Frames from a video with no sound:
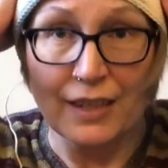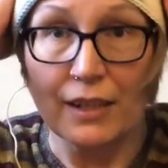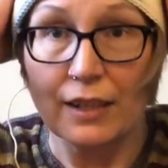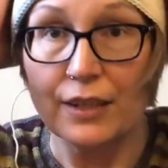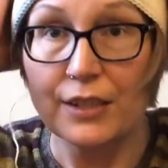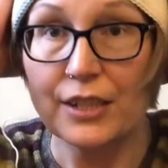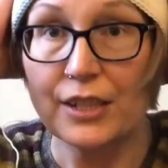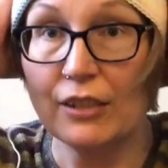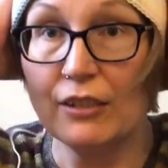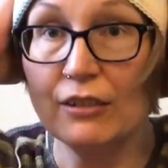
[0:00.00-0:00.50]

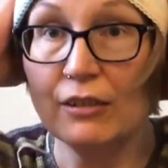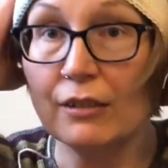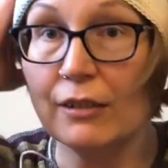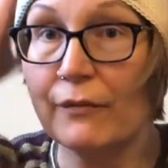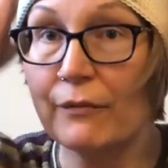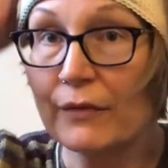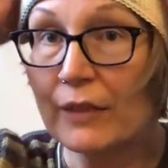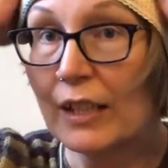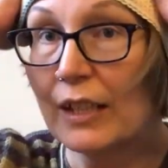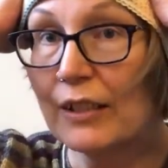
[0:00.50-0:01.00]
So
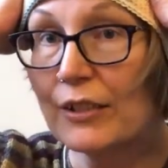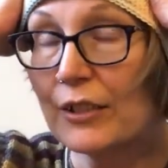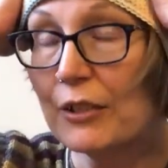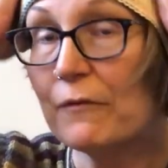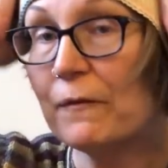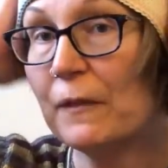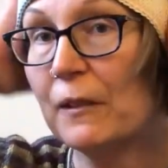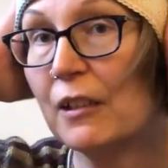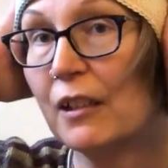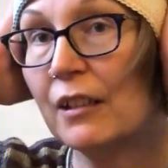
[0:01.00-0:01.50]

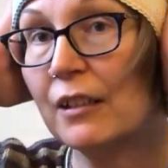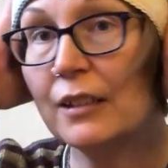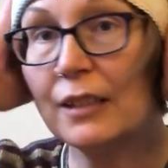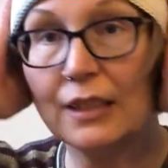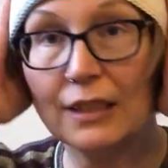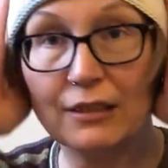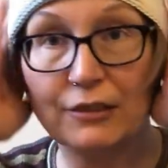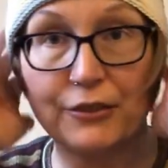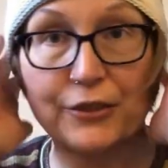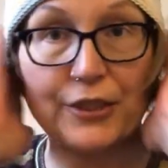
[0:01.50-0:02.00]
far
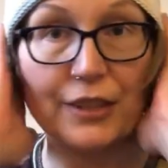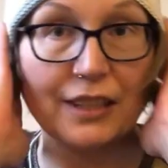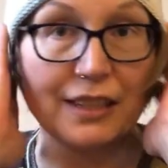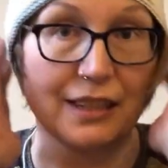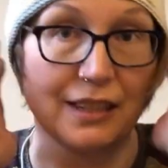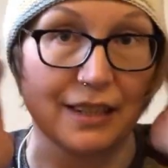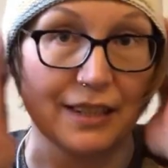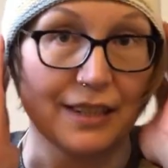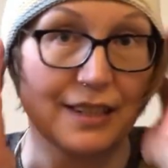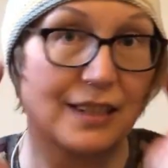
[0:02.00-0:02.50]
it looks like
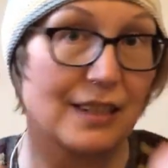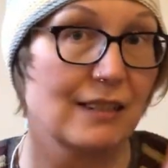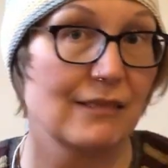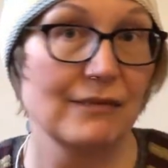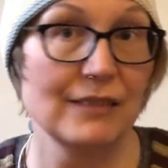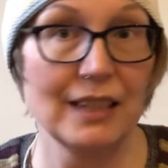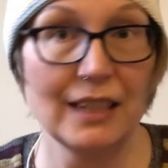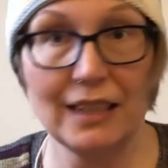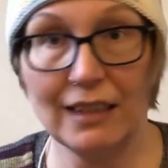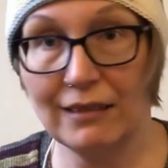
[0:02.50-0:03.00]
this,
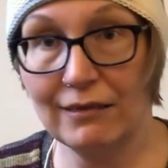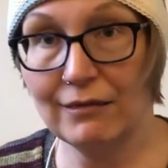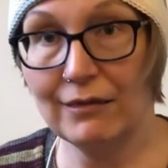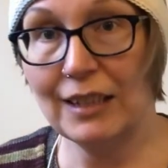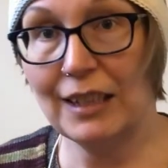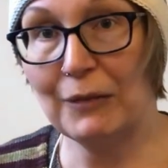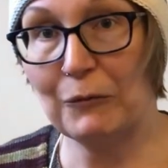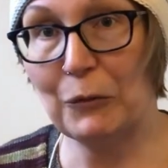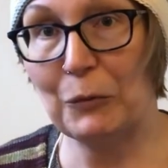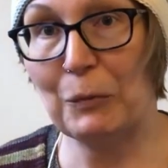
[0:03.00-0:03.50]
and
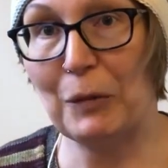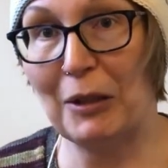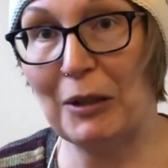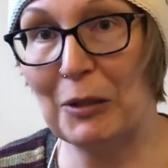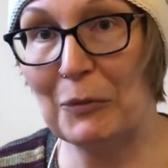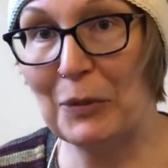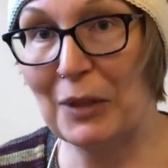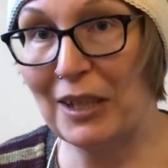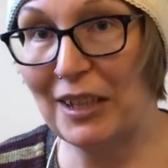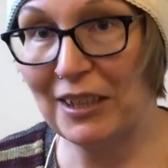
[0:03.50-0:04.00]
it would probably
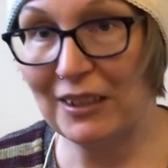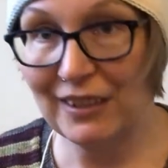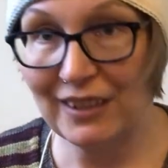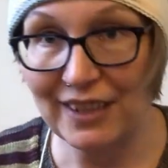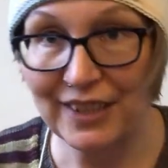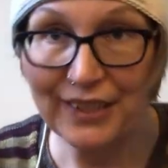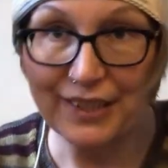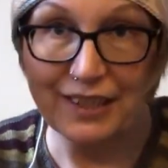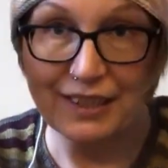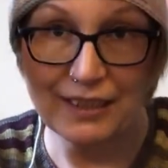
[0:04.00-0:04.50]
be kind of
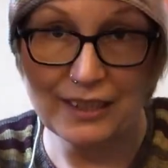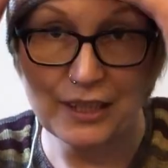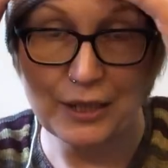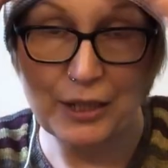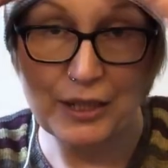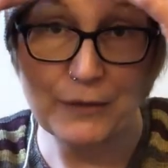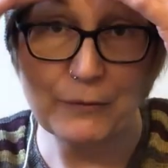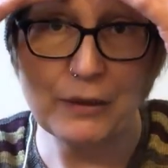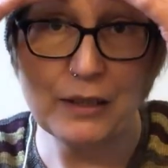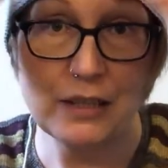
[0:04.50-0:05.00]
nice like this
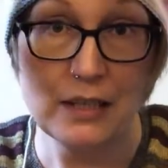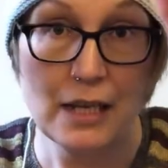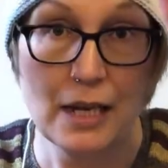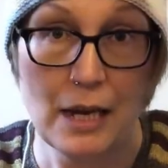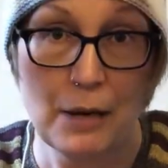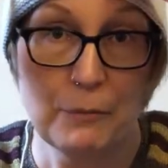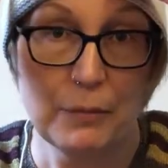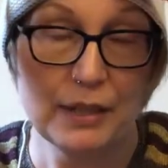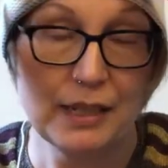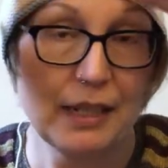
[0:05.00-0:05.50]
as well,
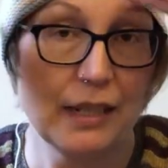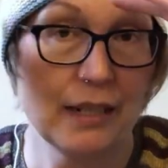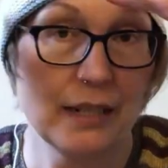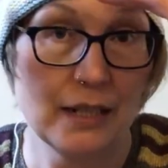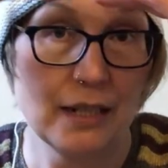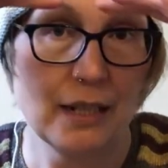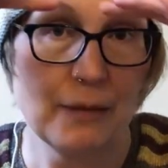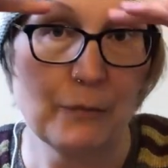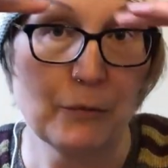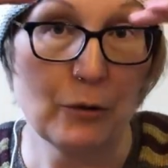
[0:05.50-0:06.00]
but
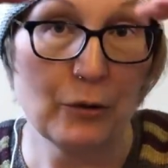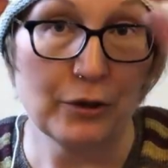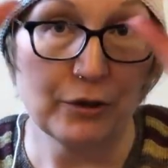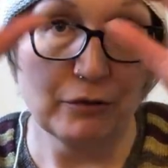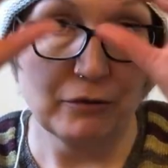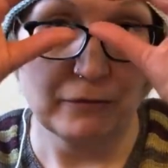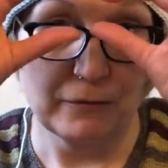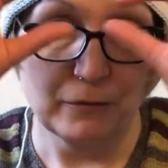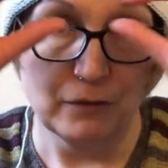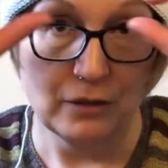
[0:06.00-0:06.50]
I am going to
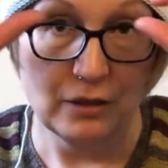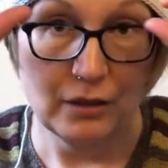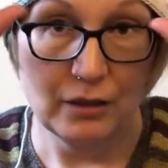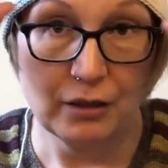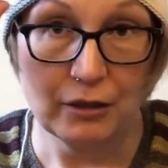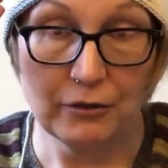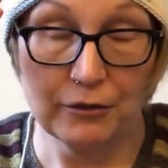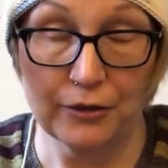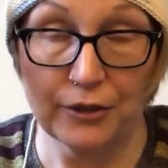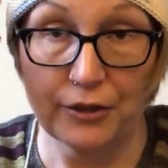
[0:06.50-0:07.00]
of
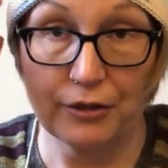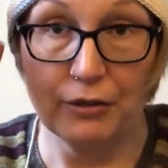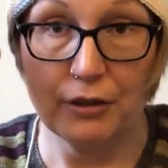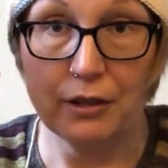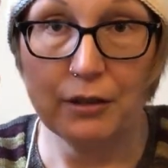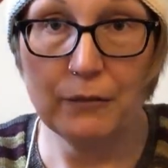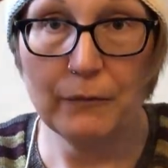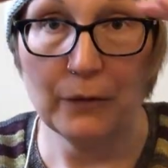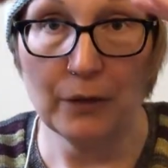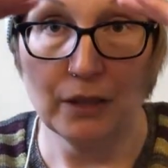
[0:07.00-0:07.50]
course
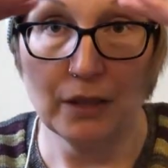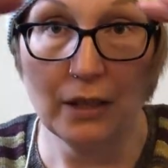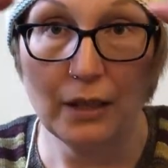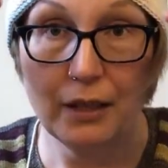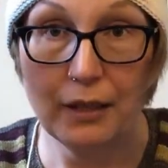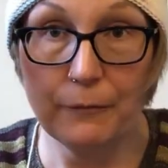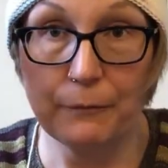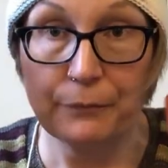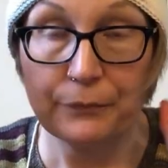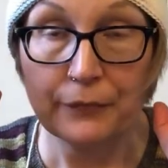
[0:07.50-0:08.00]
continue with
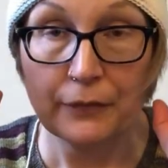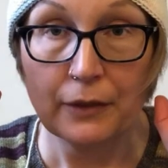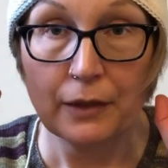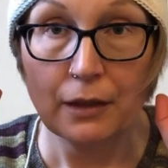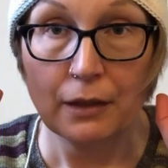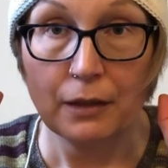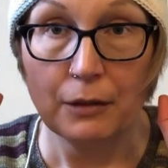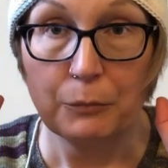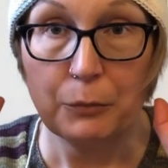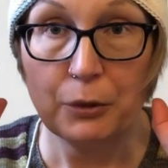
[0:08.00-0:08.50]

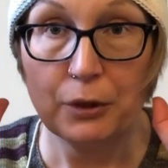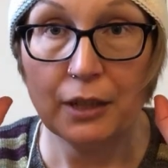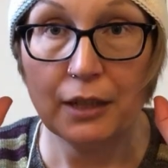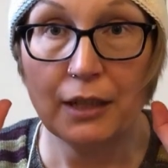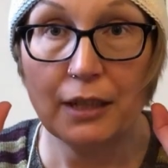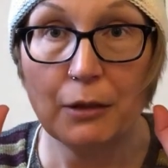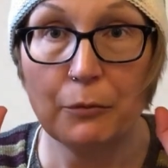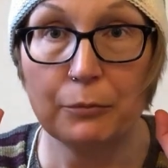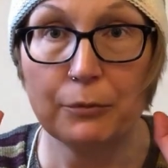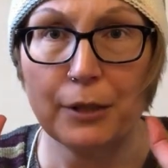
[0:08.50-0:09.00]
putting
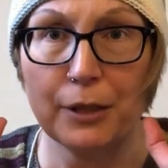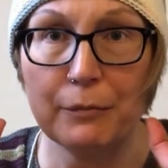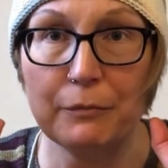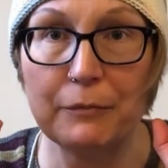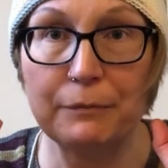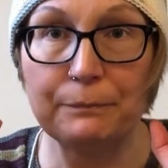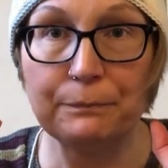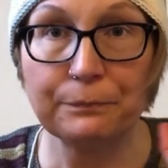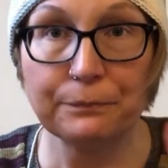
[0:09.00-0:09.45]
in the brim,